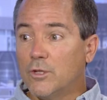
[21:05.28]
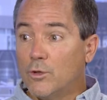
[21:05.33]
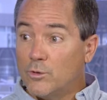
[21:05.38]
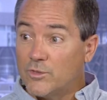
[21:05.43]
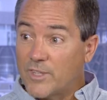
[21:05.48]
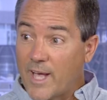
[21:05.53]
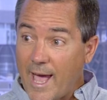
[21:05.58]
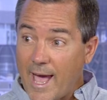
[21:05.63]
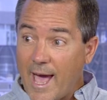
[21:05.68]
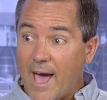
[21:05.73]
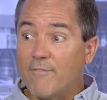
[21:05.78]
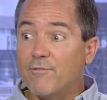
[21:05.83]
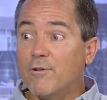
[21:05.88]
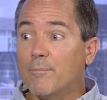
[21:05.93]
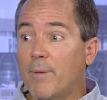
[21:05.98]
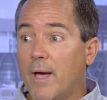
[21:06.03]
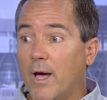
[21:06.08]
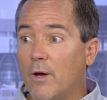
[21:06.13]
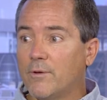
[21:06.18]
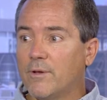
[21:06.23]
lose a half a
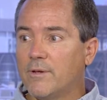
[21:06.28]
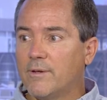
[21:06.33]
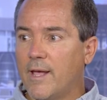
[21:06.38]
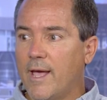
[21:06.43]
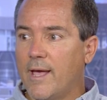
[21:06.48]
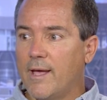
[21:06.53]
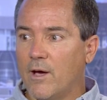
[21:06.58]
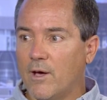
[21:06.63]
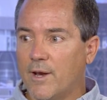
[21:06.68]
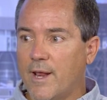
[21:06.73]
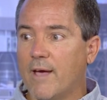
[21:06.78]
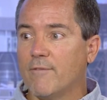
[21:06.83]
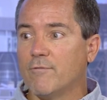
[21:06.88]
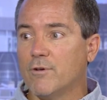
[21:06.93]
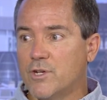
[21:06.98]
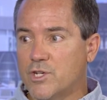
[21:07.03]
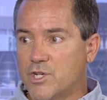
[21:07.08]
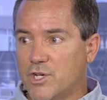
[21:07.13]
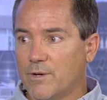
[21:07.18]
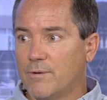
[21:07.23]
pound a day on
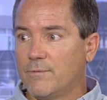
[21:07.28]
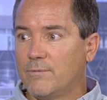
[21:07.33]
average.